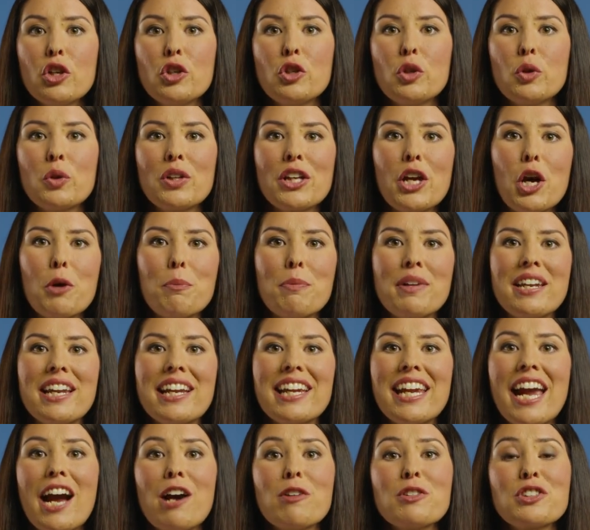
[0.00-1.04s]
newly opened
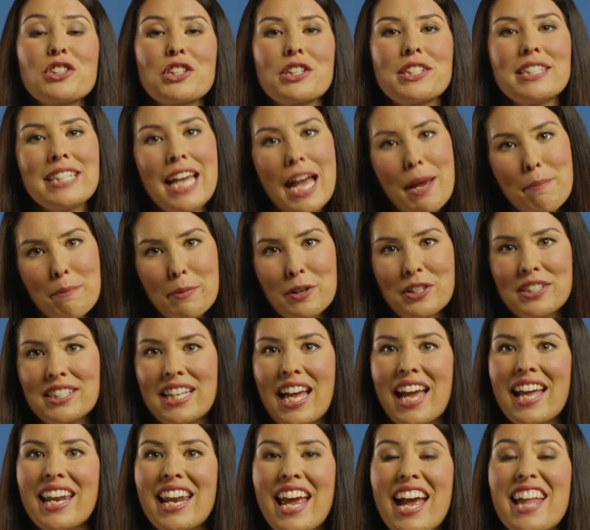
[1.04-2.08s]
accounts are 10%,